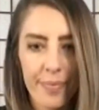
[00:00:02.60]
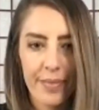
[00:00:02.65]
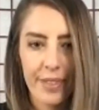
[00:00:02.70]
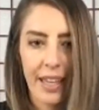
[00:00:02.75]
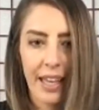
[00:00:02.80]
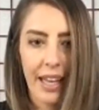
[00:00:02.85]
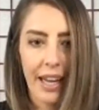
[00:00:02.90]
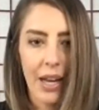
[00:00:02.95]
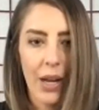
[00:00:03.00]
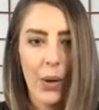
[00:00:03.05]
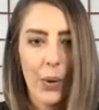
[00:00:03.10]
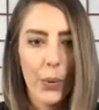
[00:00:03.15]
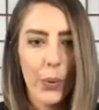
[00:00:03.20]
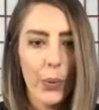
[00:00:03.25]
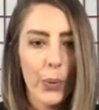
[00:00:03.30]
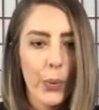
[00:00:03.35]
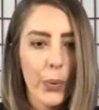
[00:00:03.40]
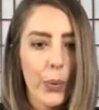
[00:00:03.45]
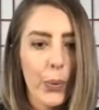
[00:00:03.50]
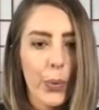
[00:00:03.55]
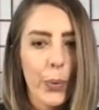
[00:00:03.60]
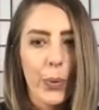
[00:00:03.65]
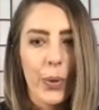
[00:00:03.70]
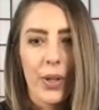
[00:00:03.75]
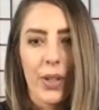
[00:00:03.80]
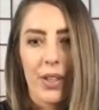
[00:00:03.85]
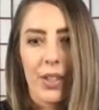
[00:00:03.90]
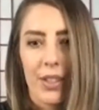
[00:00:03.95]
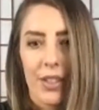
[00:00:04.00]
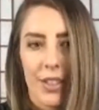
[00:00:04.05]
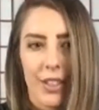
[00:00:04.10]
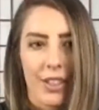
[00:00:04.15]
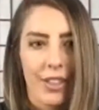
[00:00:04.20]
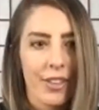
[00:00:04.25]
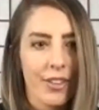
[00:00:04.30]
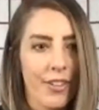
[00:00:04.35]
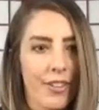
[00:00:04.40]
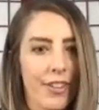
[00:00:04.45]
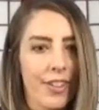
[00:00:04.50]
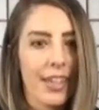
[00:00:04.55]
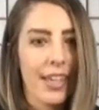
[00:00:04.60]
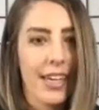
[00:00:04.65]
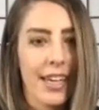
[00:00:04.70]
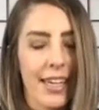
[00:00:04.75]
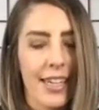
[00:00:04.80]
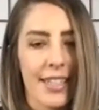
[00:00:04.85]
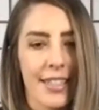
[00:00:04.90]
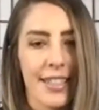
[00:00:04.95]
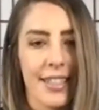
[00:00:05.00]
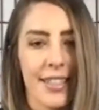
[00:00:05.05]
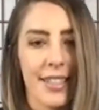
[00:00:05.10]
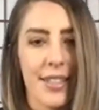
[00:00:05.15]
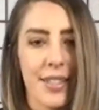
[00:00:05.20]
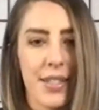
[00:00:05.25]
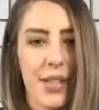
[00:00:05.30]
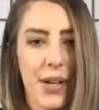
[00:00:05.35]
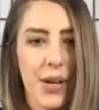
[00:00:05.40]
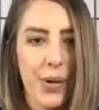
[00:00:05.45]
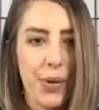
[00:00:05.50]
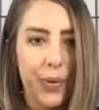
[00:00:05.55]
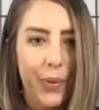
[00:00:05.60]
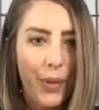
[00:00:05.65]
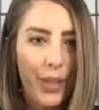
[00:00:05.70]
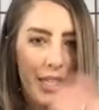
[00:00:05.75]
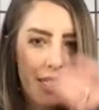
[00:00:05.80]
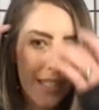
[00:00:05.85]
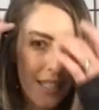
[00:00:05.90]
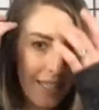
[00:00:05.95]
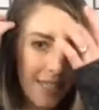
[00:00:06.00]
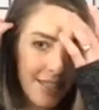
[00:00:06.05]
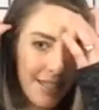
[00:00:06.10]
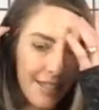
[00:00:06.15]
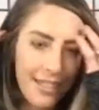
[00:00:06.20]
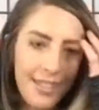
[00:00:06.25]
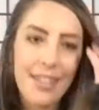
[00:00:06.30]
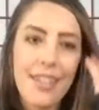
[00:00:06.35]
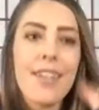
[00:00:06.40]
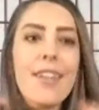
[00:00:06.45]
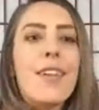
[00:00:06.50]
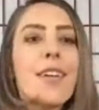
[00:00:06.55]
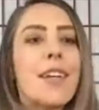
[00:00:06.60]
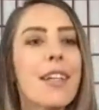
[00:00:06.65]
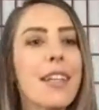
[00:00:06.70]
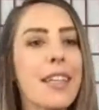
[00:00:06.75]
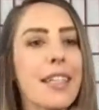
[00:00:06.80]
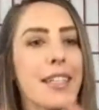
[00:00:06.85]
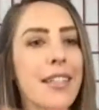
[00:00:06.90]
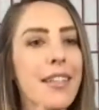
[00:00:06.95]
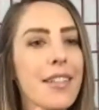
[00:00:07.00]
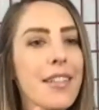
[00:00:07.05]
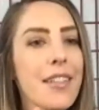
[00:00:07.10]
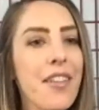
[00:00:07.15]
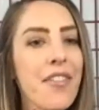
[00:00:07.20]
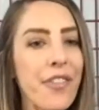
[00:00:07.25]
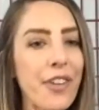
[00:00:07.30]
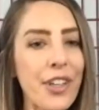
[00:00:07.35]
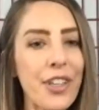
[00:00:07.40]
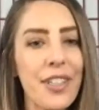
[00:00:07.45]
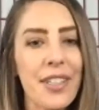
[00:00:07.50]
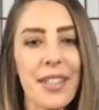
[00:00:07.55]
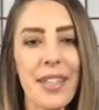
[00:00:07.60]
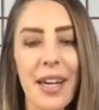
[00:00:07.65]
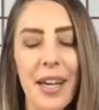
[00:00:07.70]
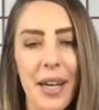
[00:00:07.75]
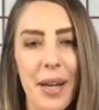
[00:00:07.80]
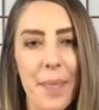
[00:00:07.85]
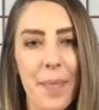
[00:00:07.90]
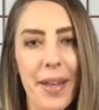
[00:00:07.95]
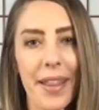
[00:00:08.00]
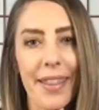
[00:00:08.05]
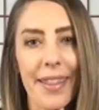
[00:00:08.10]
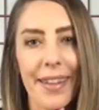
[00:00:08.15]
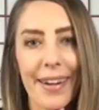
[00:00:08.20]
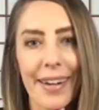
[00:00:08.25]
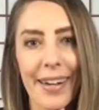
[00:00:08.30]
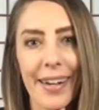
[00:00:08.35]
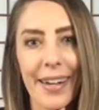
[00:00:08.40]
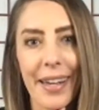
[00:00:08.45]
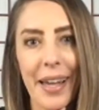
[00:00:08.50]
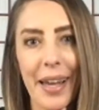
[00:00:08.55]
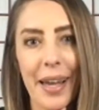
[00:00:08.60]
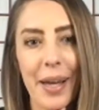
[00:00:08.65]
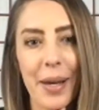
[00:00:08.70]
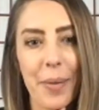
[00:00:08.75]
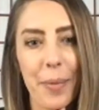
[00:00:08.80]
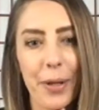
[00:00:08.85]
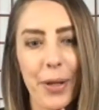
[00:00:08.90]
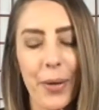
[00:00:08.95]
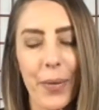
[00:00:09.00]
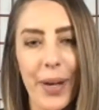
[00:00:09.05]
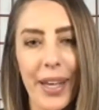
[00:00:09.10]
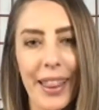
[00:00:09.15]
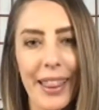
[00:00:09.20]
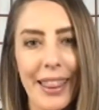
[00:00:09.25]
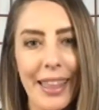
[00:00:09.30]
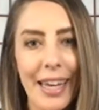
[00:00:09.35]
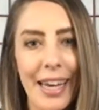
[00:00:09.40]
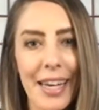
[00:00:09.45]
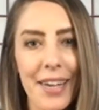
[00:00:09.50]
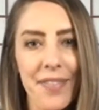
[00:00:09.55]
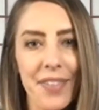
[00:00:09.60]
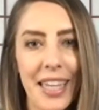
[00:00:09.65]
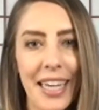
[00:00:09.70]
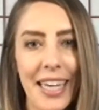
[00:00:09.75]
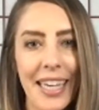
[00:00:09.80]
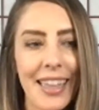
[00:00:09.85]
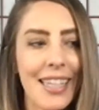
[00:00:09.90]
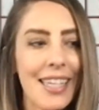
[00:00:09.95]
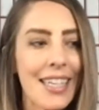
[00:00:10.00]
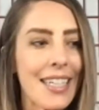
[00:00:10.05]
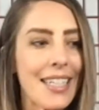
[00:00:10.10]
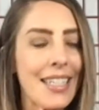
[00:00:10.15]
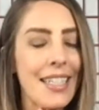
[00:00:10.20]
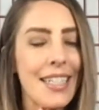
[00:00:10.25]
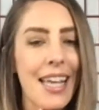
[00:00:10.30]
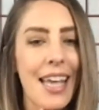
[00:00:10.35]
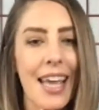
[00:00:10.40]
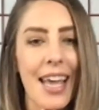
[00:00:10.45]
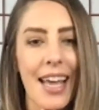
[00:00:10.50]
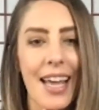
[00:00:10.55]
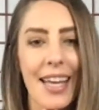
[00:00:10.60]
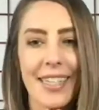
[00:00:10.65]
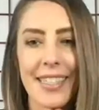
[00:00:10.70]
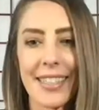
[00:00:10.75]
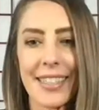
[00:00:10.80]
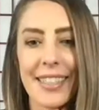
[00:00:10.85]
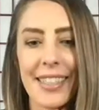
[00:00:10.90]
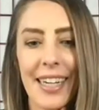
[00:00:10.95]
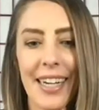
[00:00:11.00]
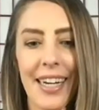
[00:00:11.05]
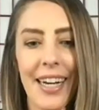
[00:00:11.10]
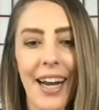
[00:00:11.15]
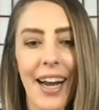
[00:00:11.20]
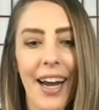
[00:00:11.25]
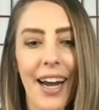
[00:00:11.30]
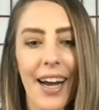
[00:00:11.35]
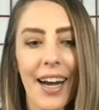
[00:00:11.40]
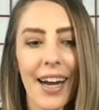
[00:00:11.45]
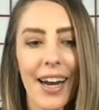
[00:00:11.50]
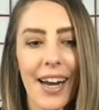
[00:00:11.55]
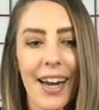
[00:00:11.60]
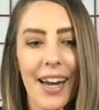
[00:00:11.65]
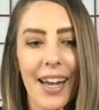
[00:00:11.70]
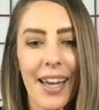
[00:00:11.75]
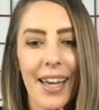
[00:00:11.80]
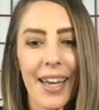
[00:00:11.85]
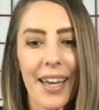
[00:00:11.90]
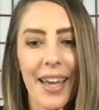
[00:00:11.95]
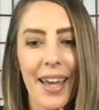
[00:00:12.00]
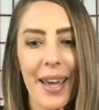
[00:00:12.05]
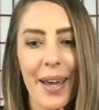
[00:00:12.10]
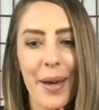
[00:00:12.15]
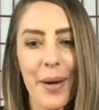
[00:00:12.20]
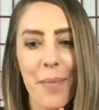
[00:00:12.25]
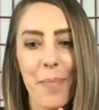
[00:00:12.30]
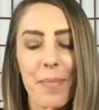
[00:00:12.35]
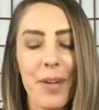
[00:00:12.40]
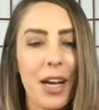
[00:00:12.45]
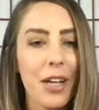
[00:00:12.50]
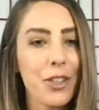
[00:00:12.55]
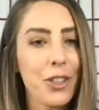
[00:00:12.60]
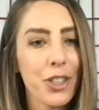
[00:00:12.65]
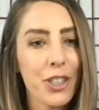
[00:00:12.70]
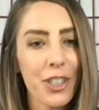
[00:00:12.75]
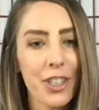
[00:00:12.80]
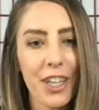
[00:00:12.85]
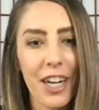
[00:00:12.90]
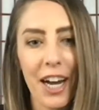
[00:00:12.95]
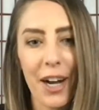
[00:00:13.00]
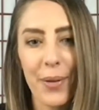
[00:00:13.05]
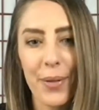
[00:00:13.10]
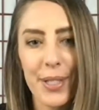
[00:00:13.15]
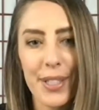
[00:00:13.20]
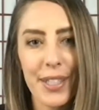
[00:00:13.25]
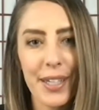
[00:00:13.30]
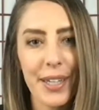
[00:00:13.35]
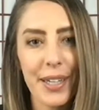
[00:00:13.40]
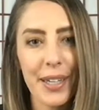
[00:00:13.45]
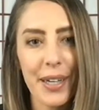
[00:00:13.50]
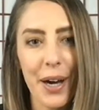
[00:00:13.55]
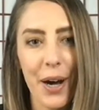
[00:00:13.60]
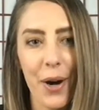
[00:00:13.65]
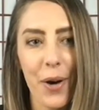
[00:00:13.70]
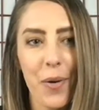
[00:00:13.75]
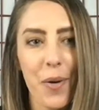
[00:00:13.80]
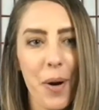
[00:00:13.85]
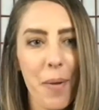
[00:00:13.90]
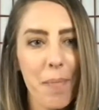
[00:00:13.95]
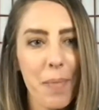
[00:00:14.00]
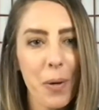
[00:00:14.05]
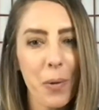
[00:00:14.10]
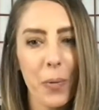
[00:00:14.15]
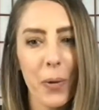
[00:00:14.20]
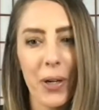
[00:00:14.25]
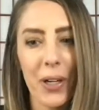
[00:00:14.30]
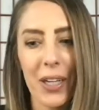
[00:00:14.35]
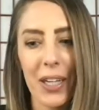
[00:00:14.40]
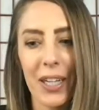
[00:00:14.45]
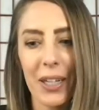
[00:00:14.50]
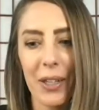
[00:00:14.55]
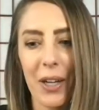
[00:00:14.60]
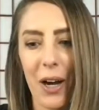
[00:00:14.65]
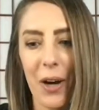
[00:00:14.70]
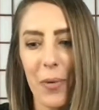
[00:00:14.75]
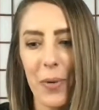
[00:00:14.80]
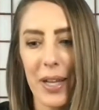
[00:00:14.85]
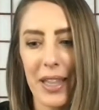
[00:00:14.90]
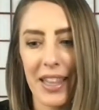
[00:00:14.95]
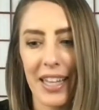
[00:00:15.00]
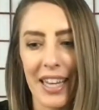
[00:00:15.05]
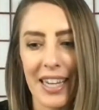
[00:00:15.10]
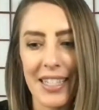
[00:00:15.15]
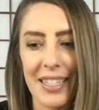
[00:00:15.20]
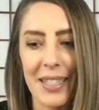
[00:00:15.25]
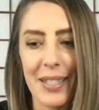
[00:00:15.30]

Hello. All right. So this is the first time that I am going live like this, and I am not sure how it's going to go, but we're going to go with it.